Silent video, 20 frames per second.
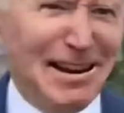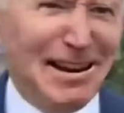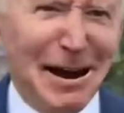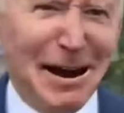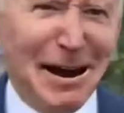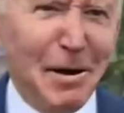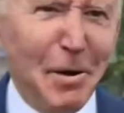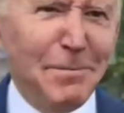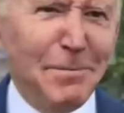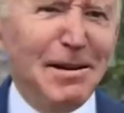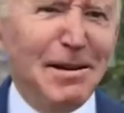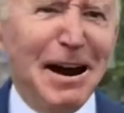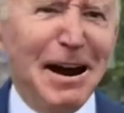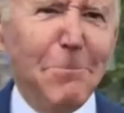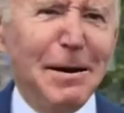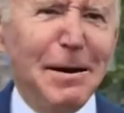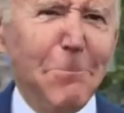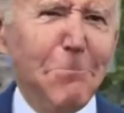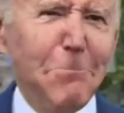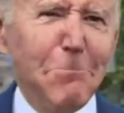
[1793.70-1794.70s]
I'm opening up a
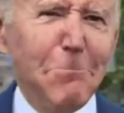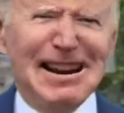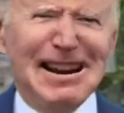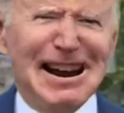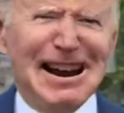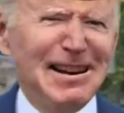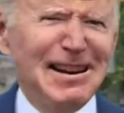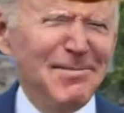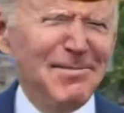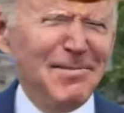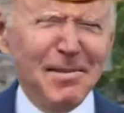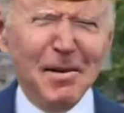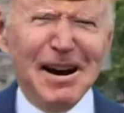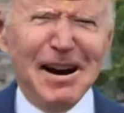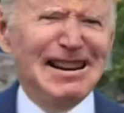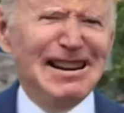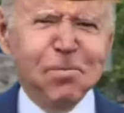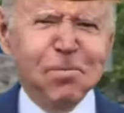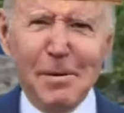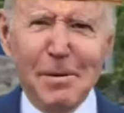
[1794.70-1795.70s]
big fresh
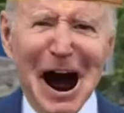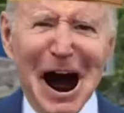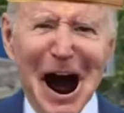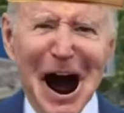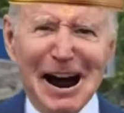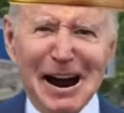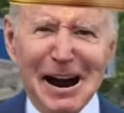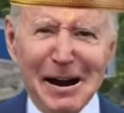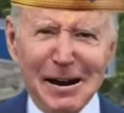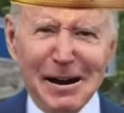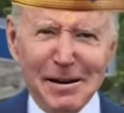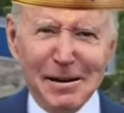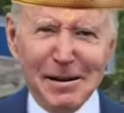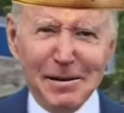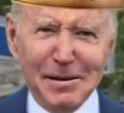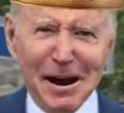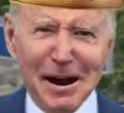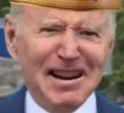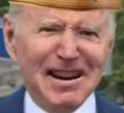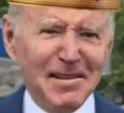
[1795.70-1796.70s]
bag
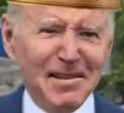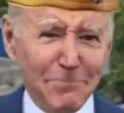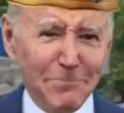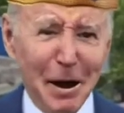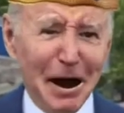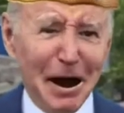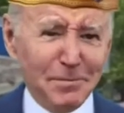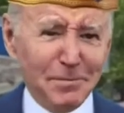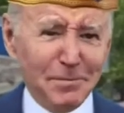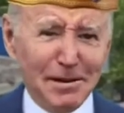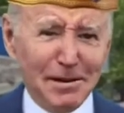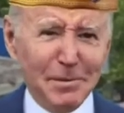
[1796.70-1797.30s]
of Putin's